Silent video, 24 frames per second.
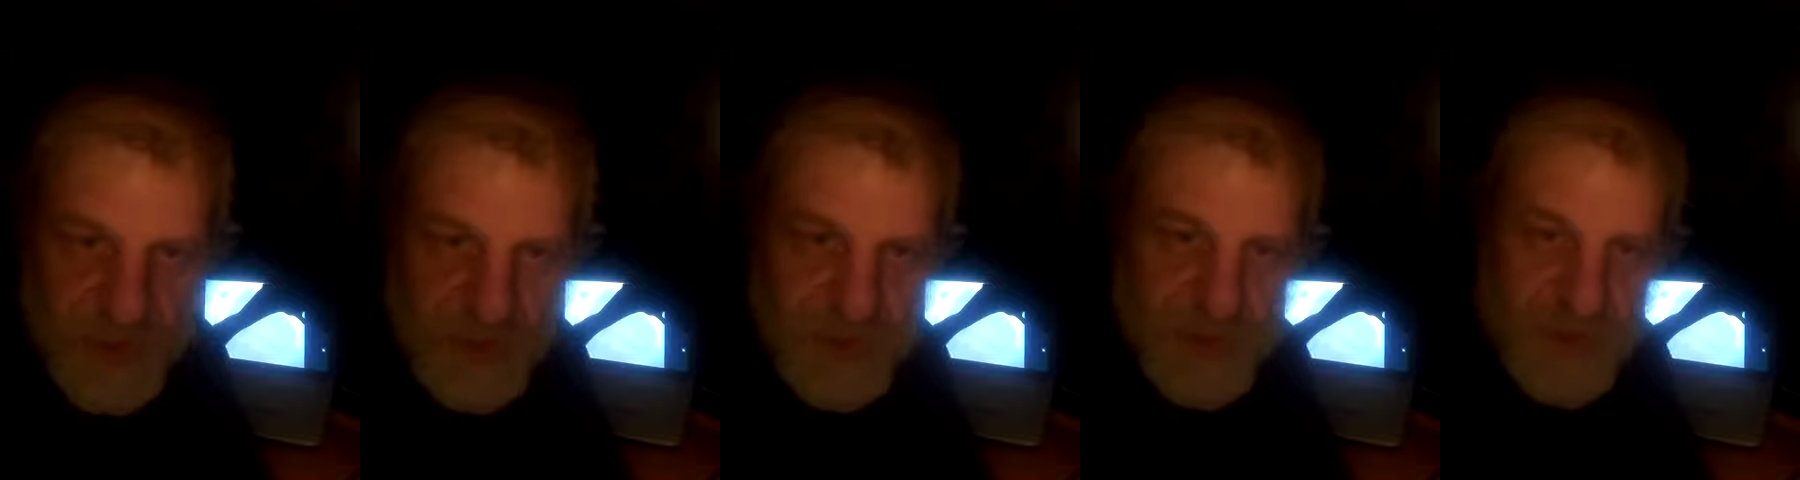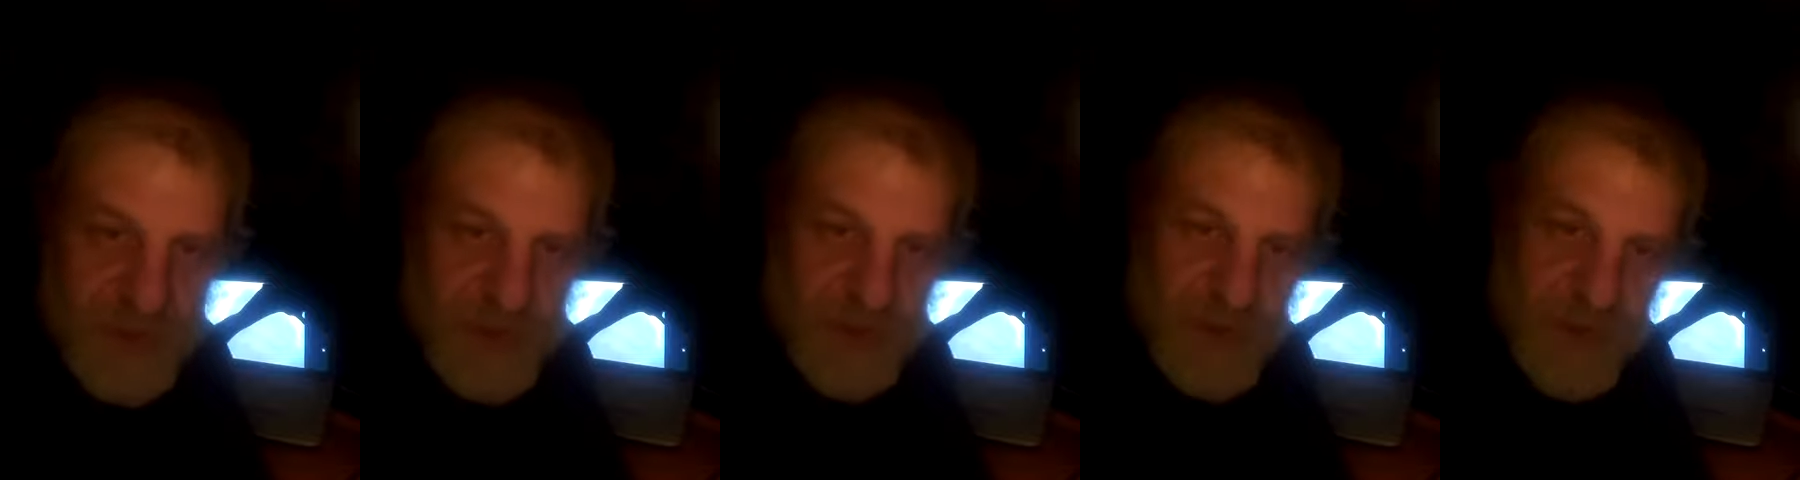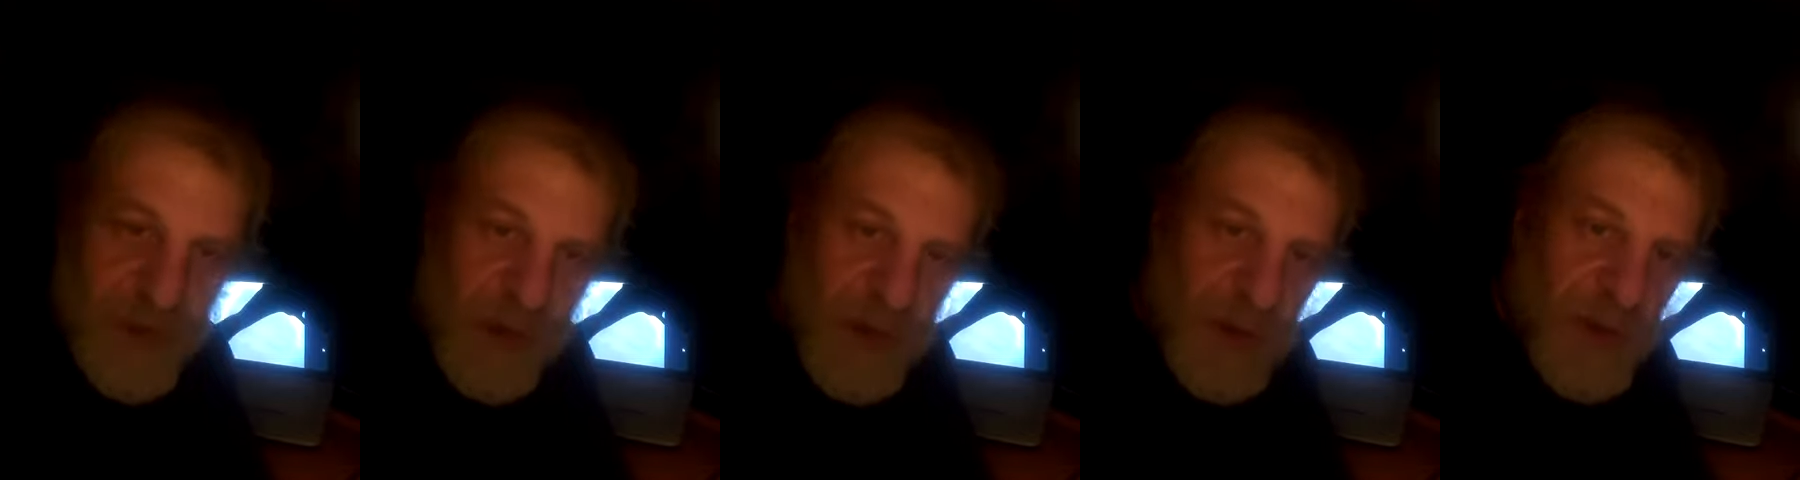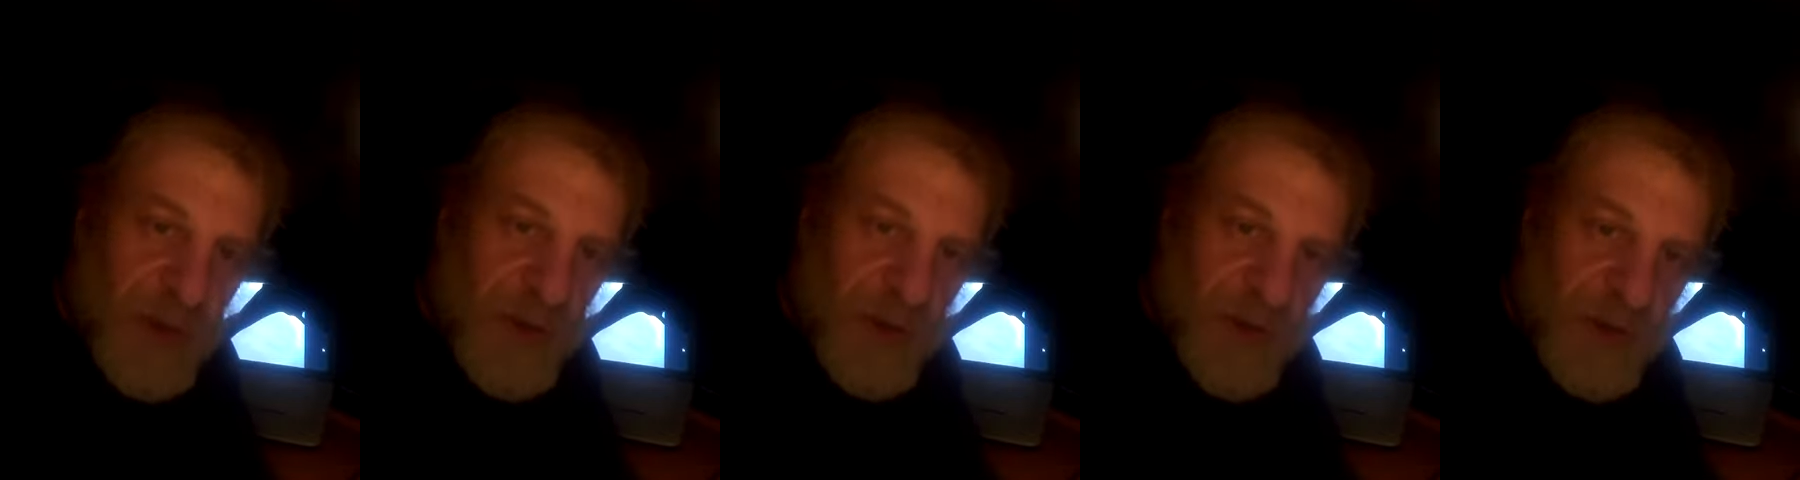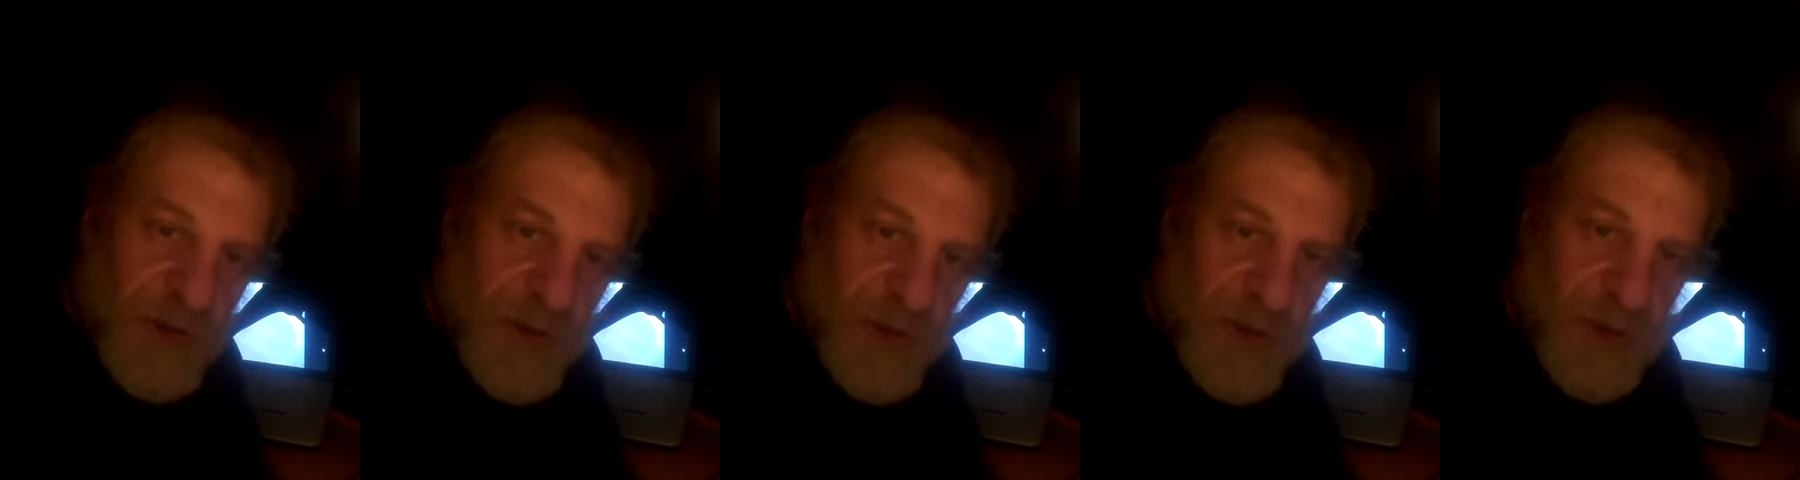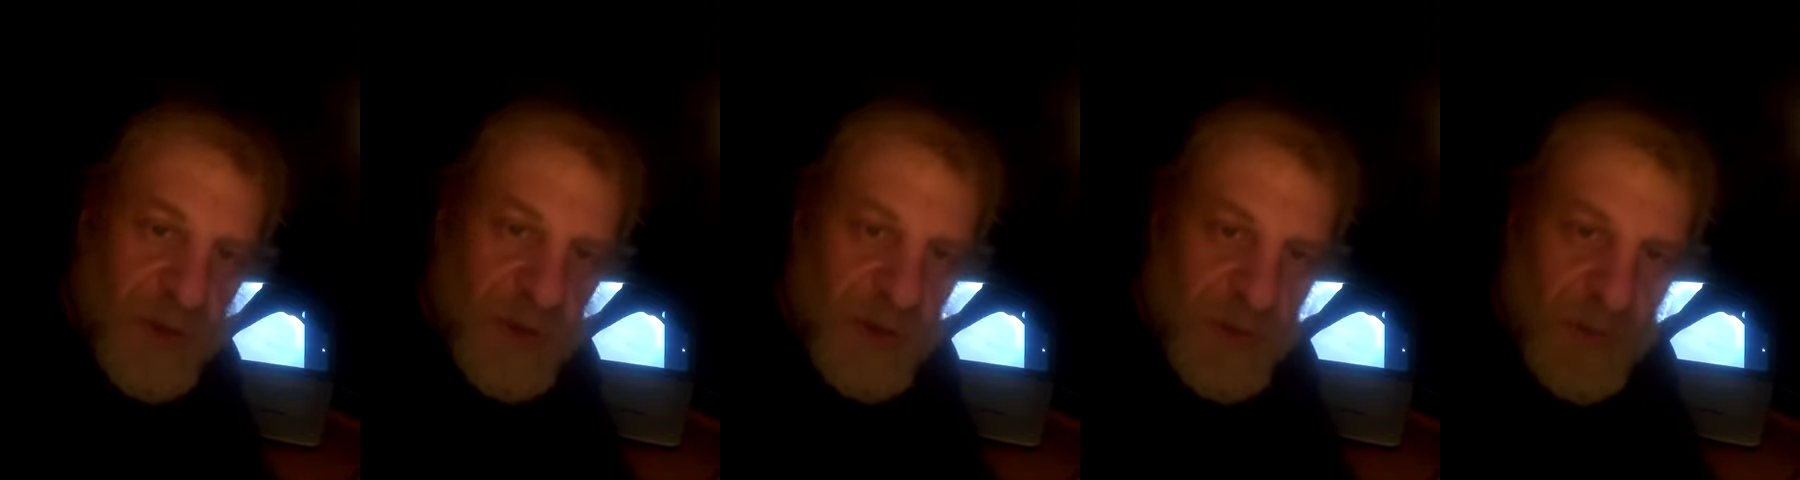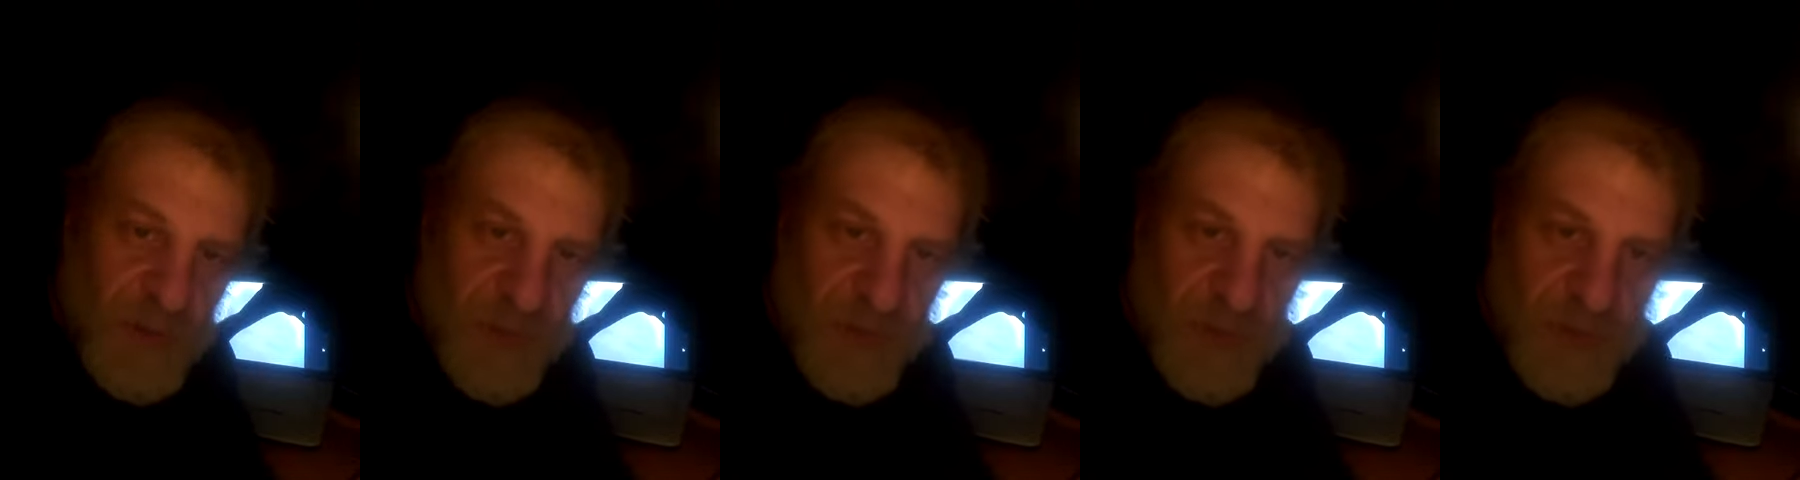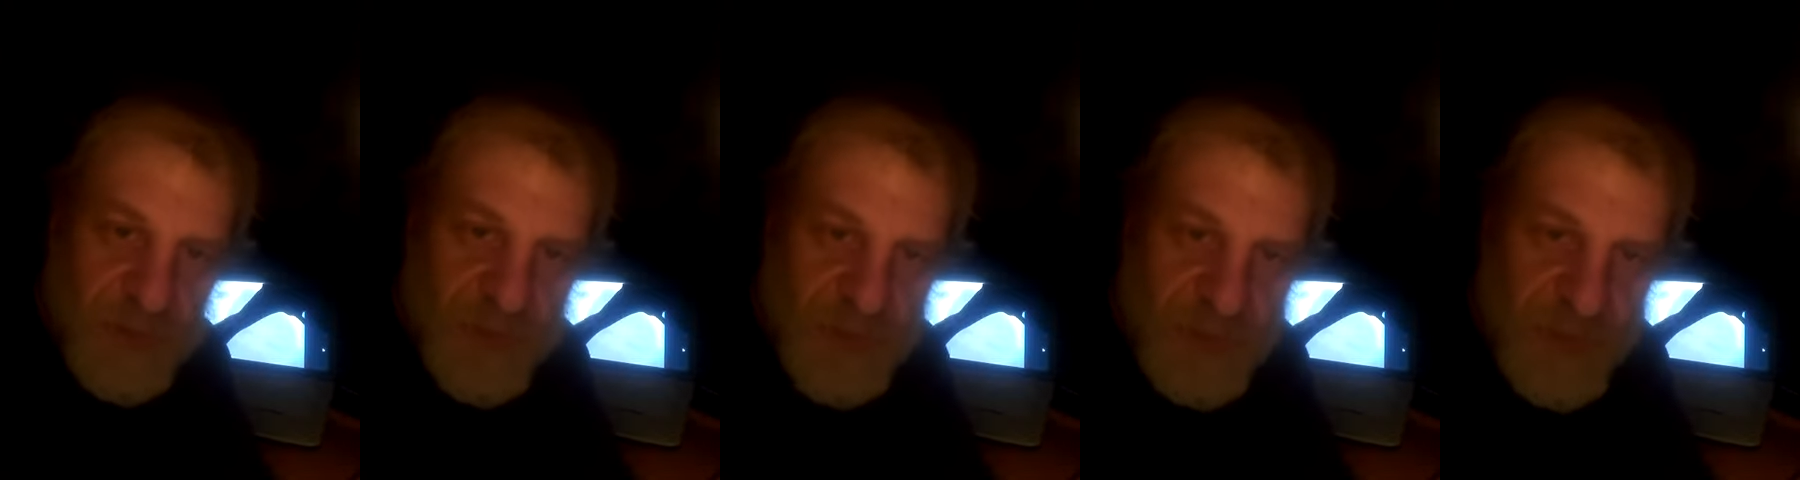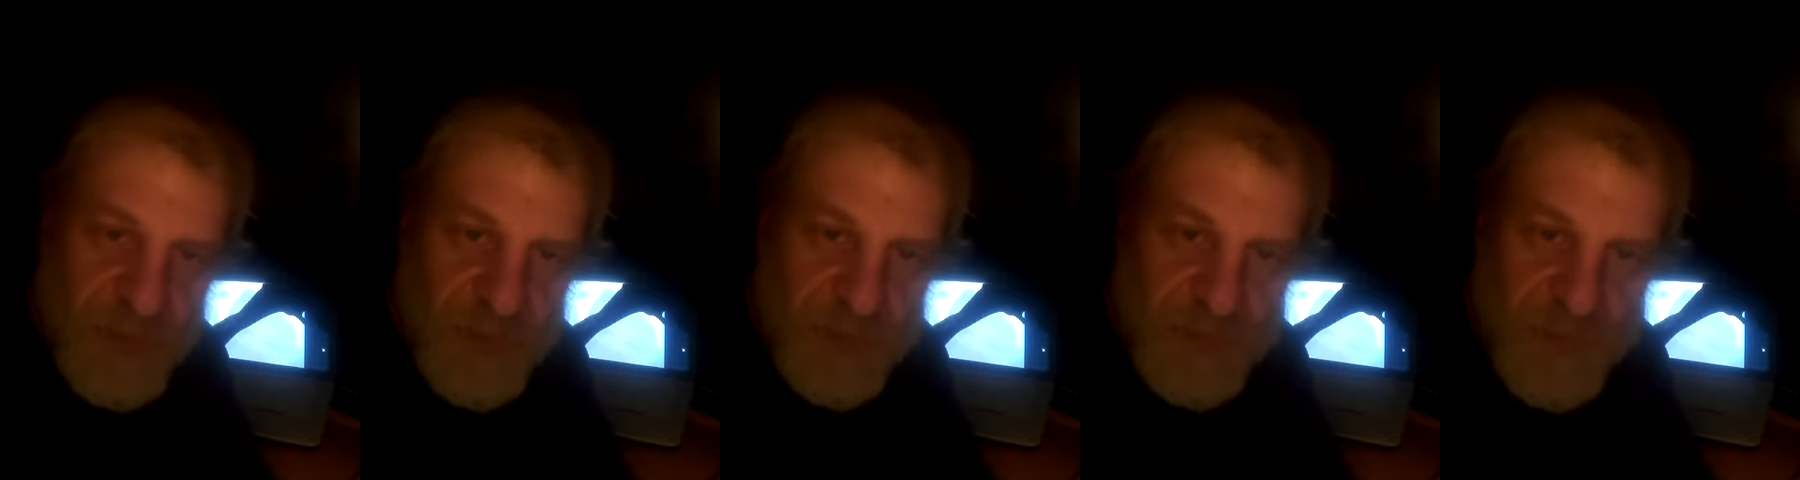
just shoot